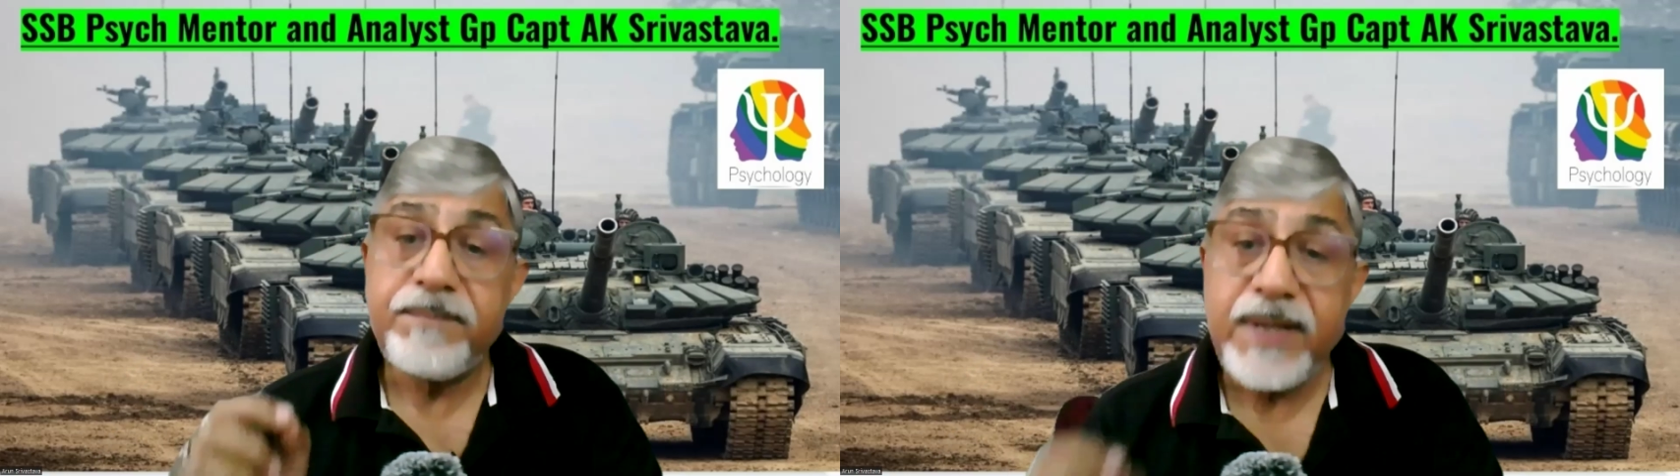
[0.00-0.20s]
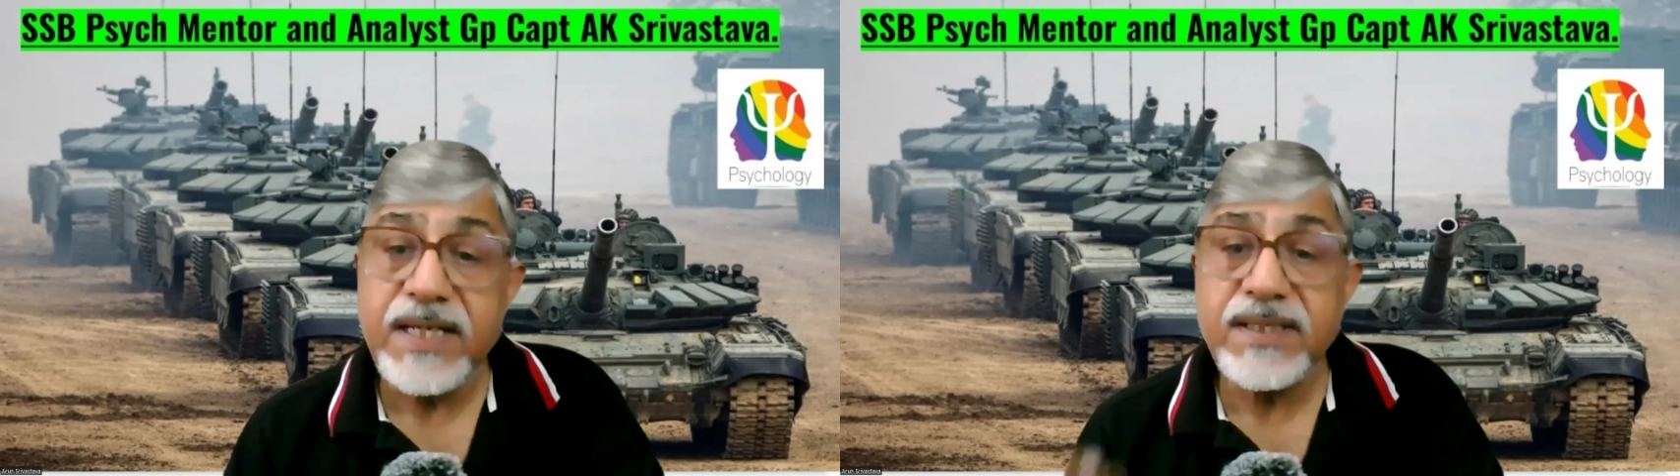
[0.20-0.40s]

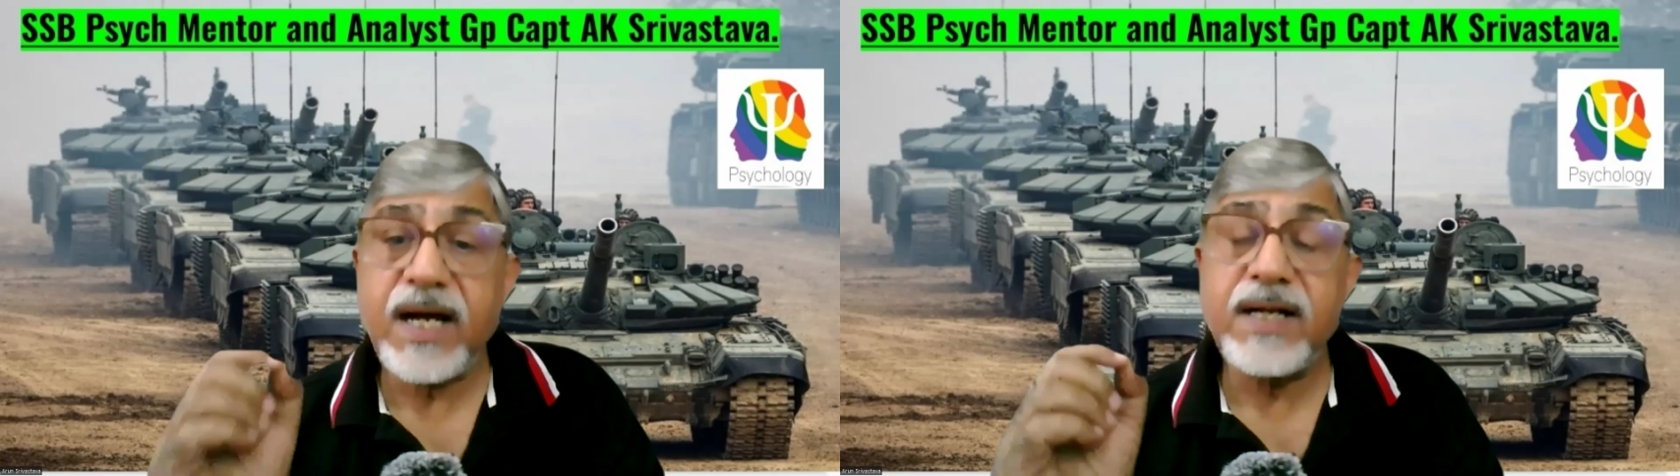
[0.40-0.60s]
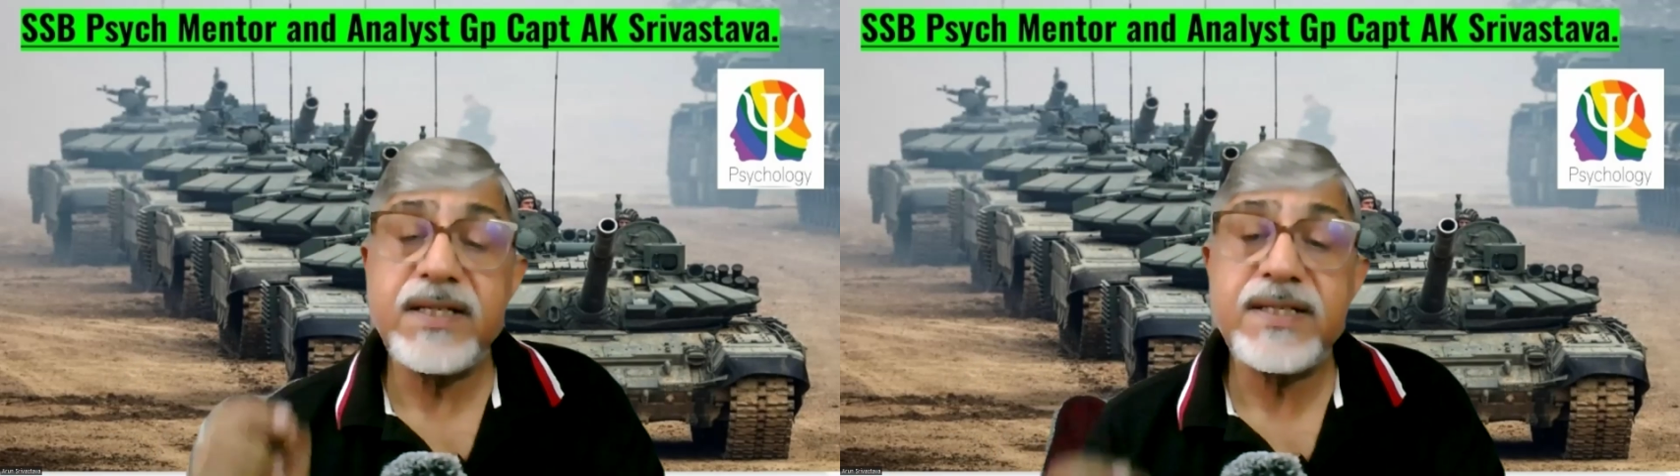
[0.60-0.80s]
please
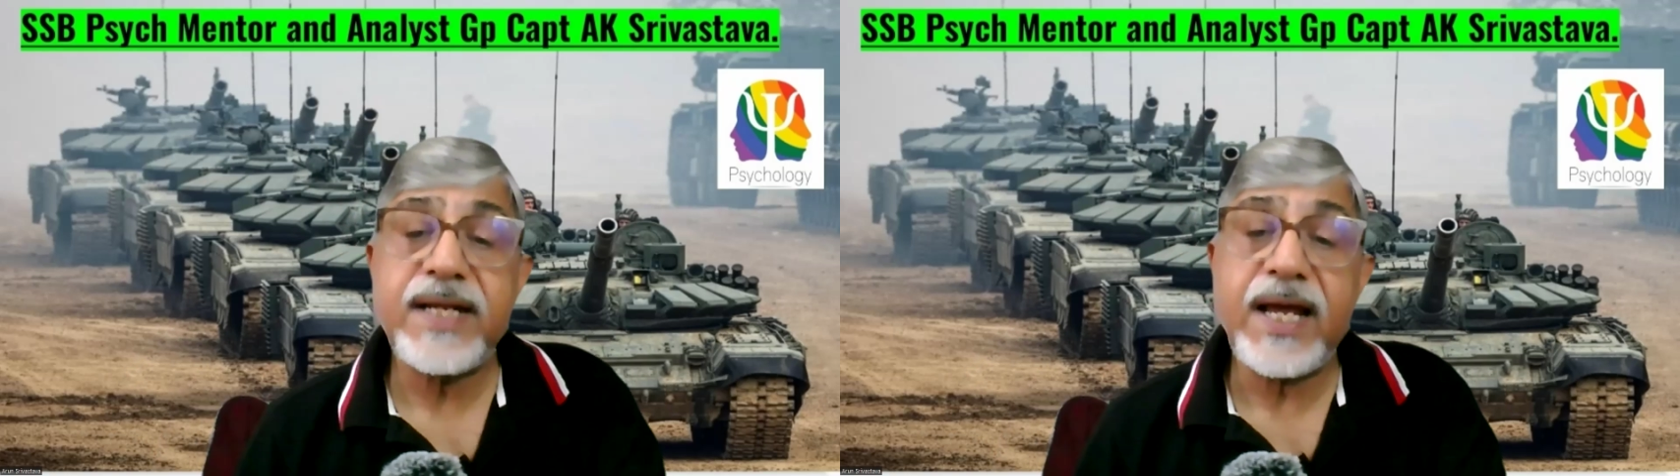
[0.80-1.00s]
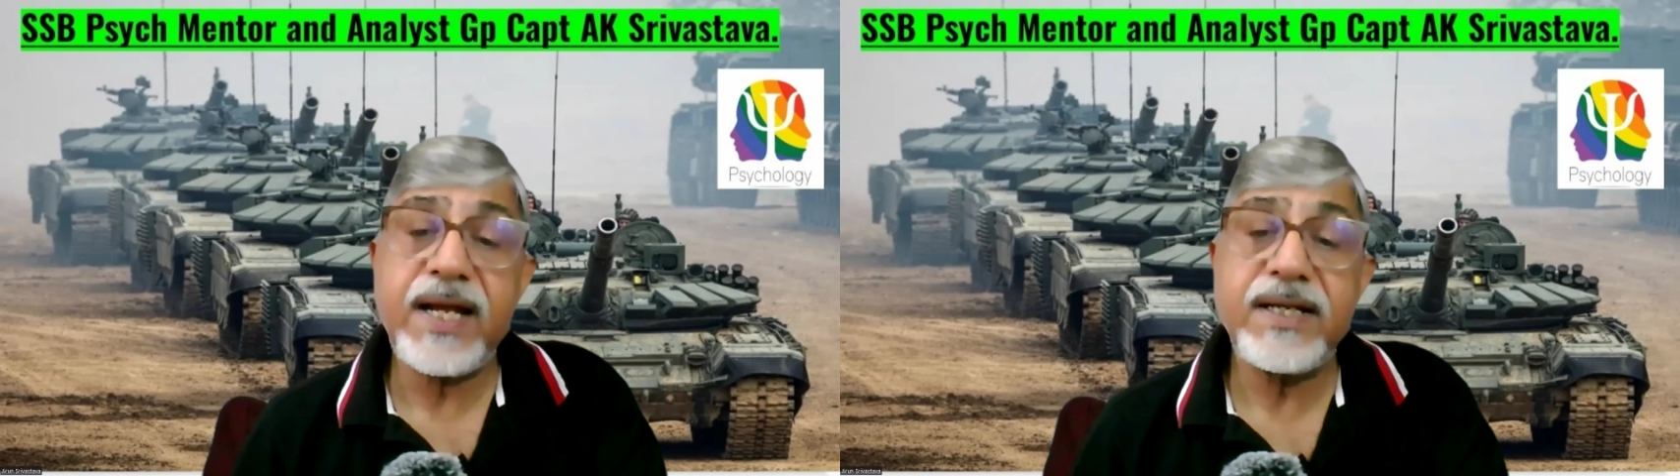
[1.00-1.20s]

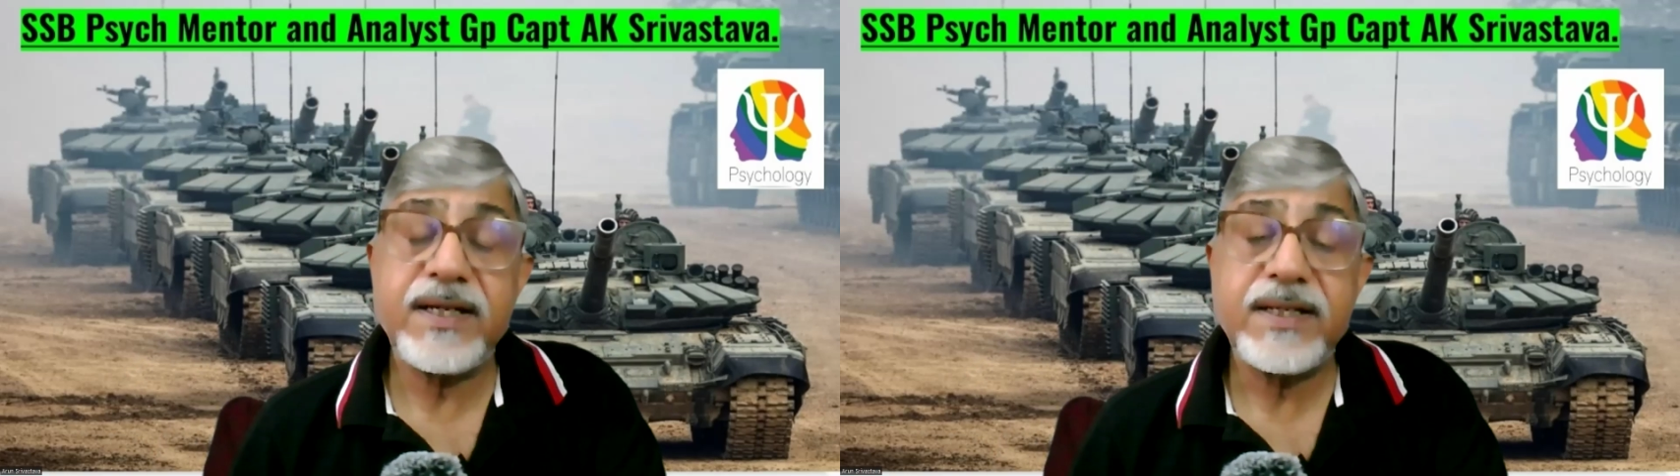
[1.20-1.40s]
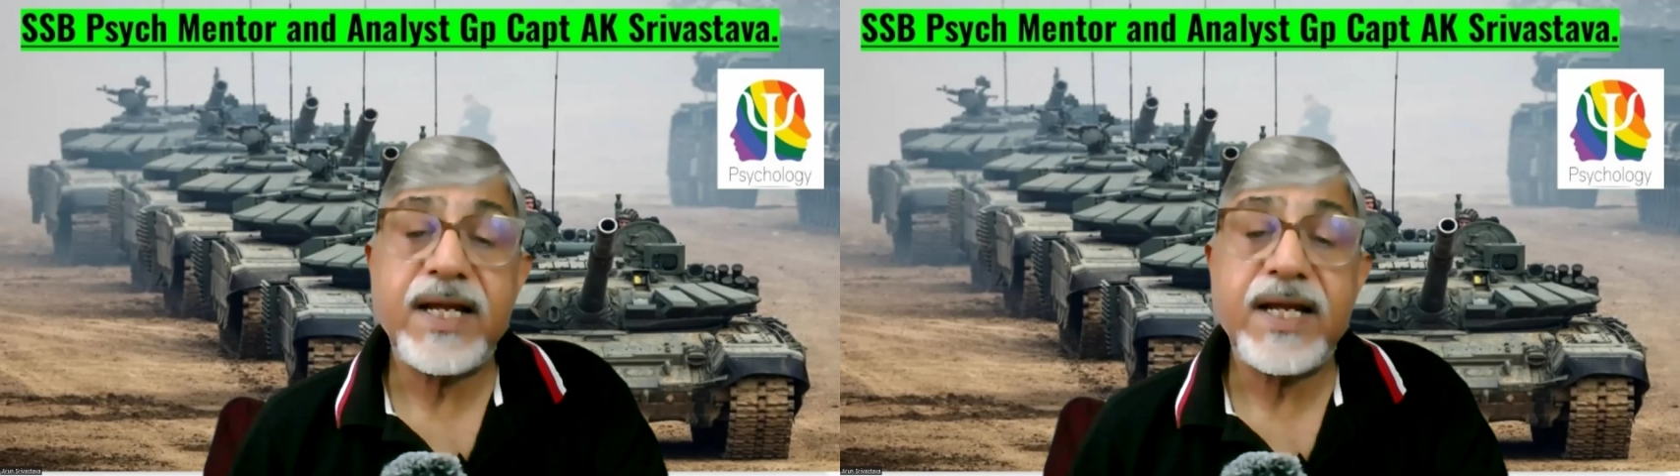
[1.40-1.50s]
understand